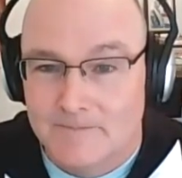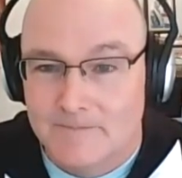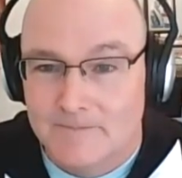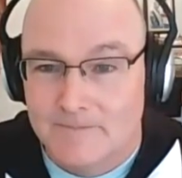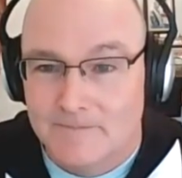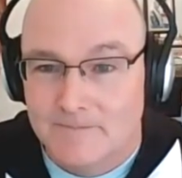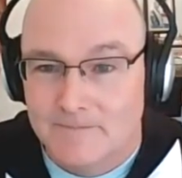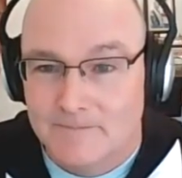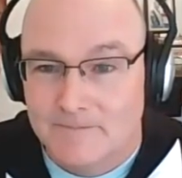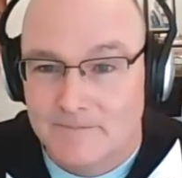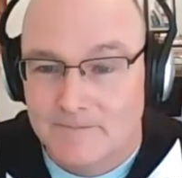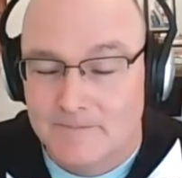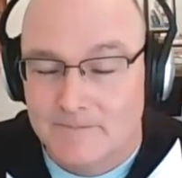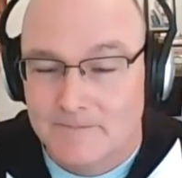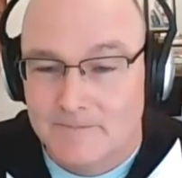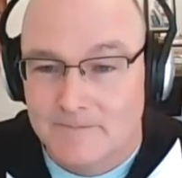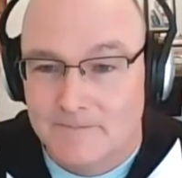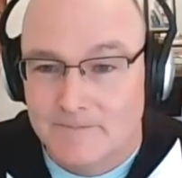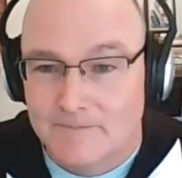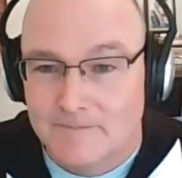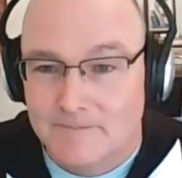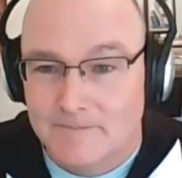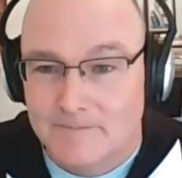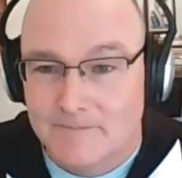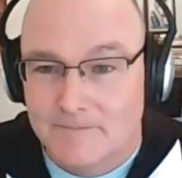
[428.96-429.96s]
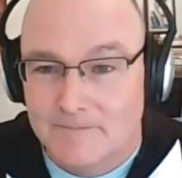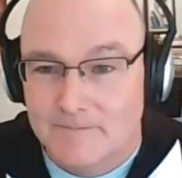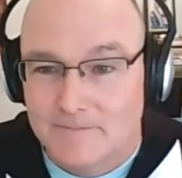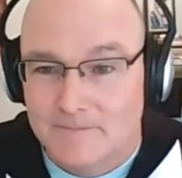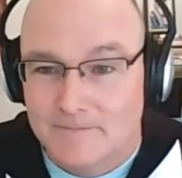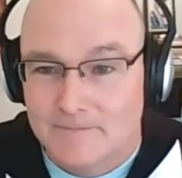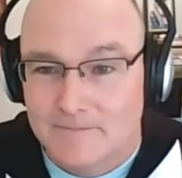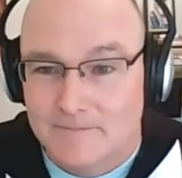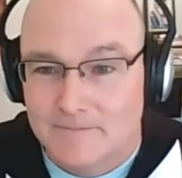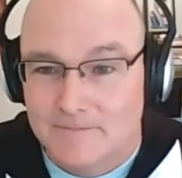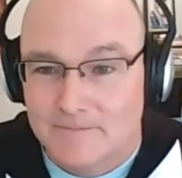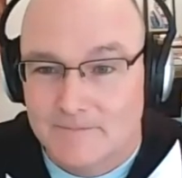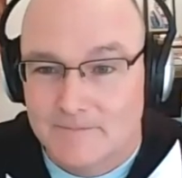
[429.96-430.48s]

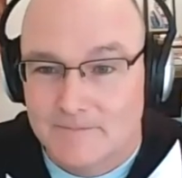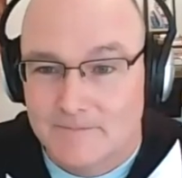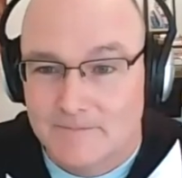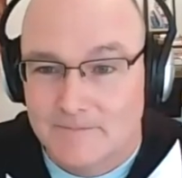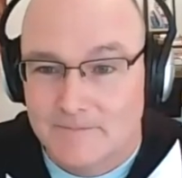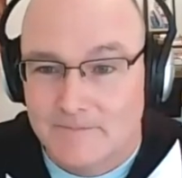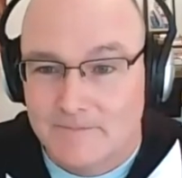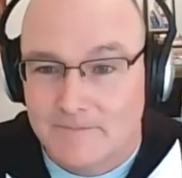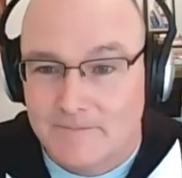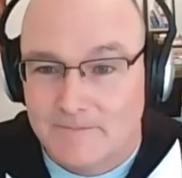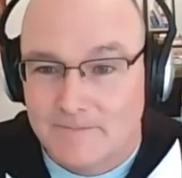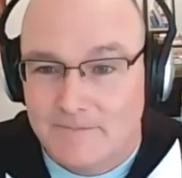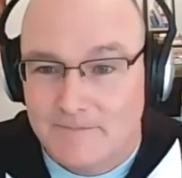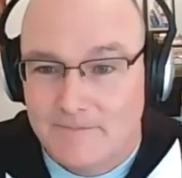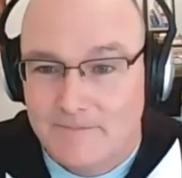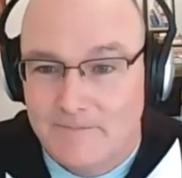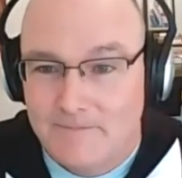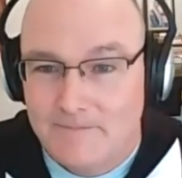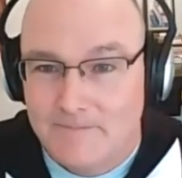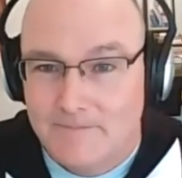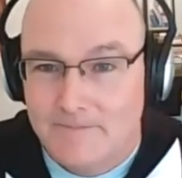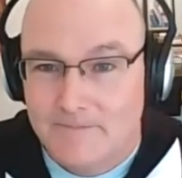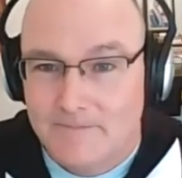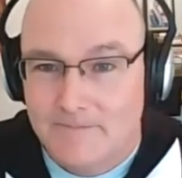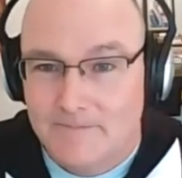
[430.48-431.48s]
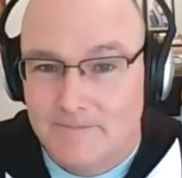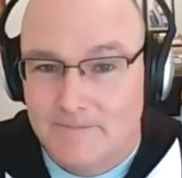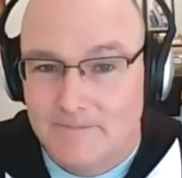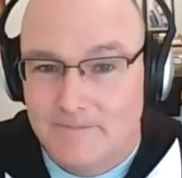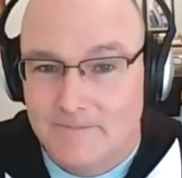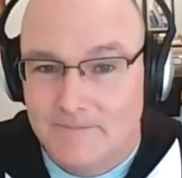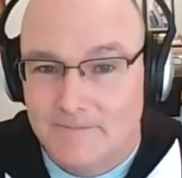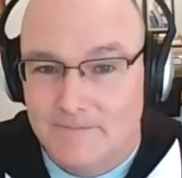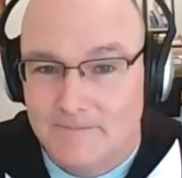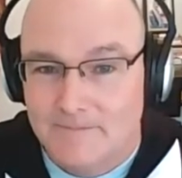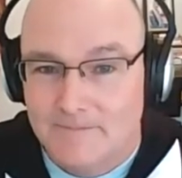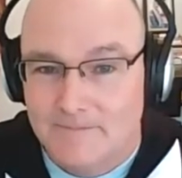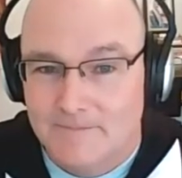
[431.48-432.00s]

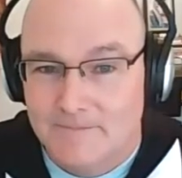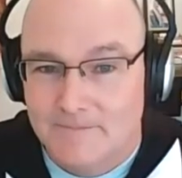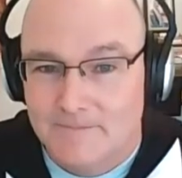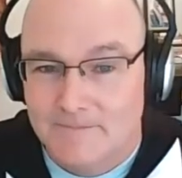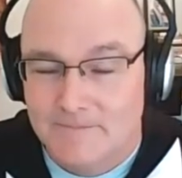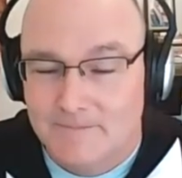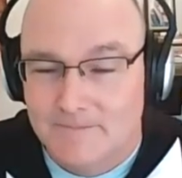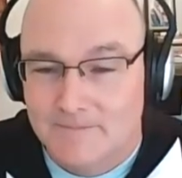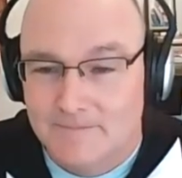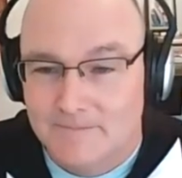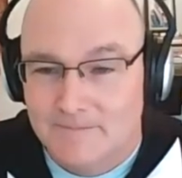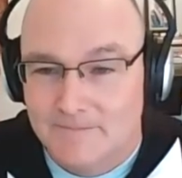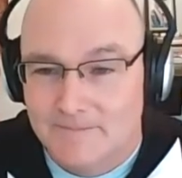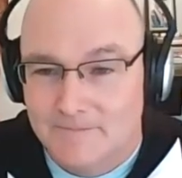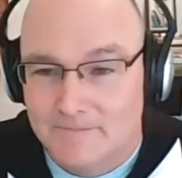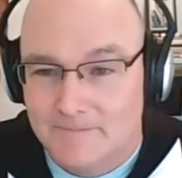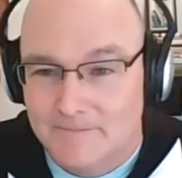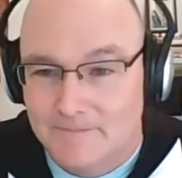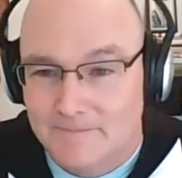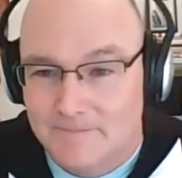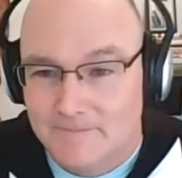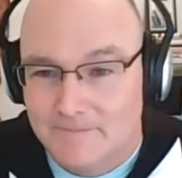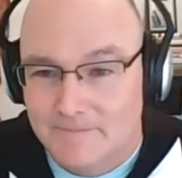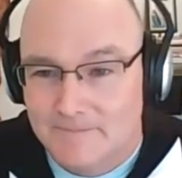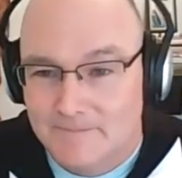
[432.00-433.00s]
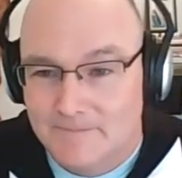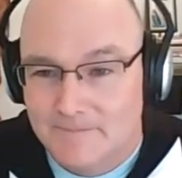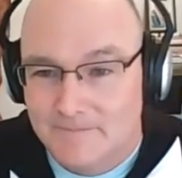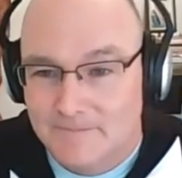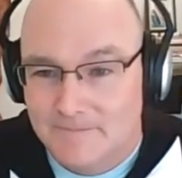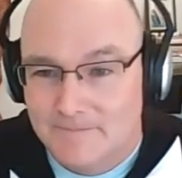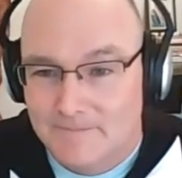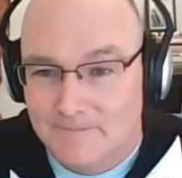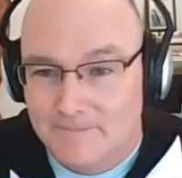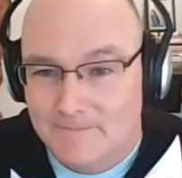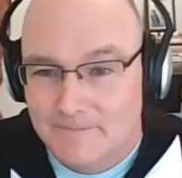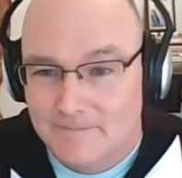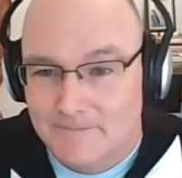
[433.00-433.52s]

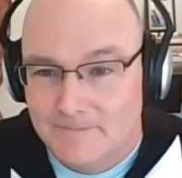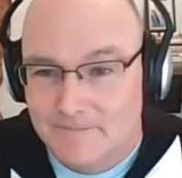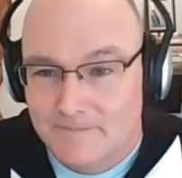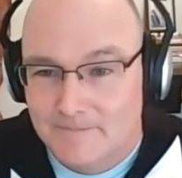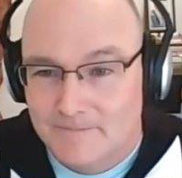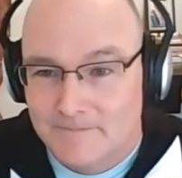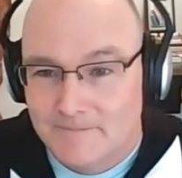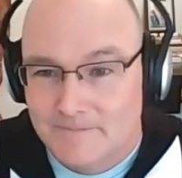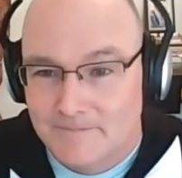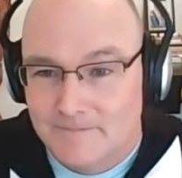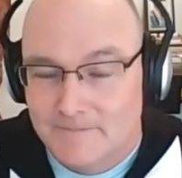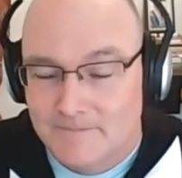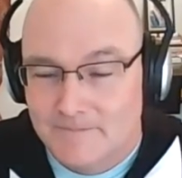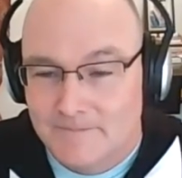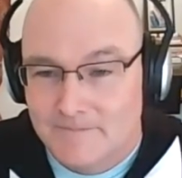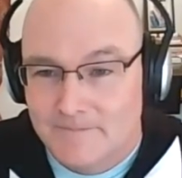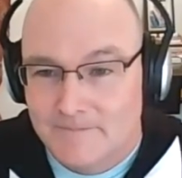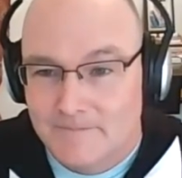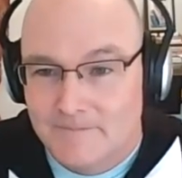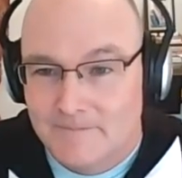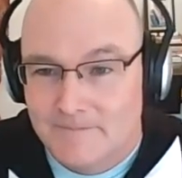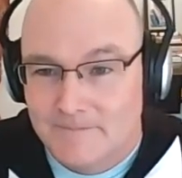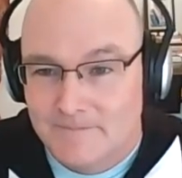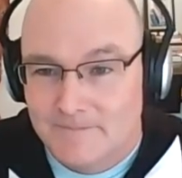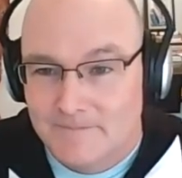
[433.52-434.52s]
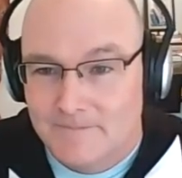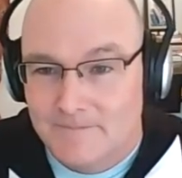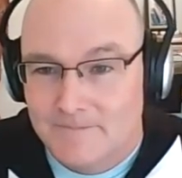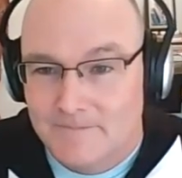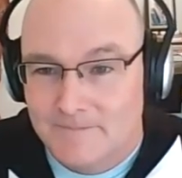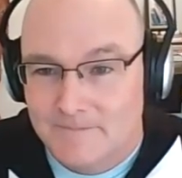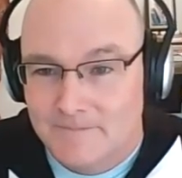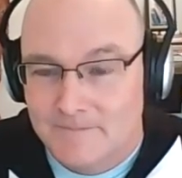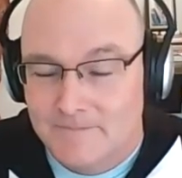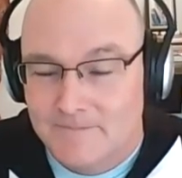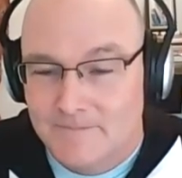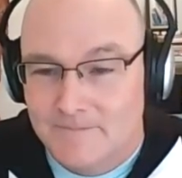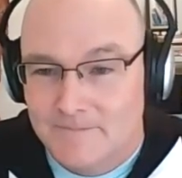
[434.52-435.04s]

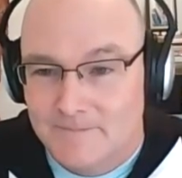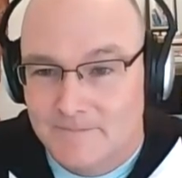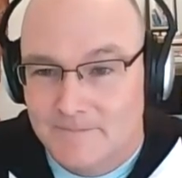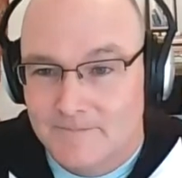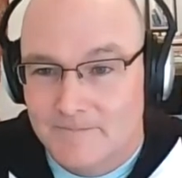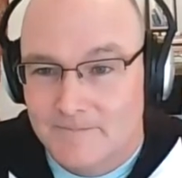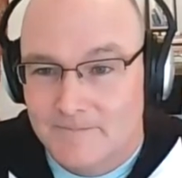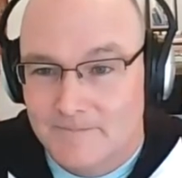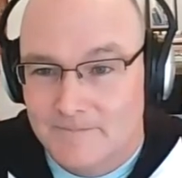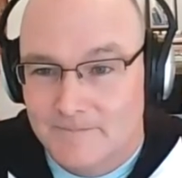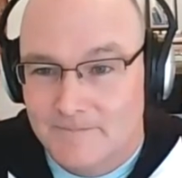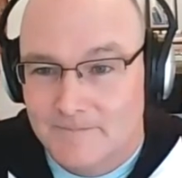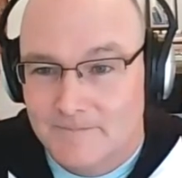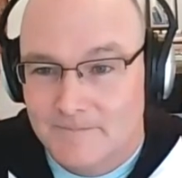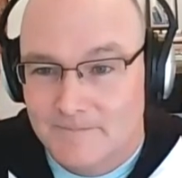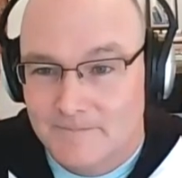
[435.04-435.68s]
No words are spoken by the person on screen.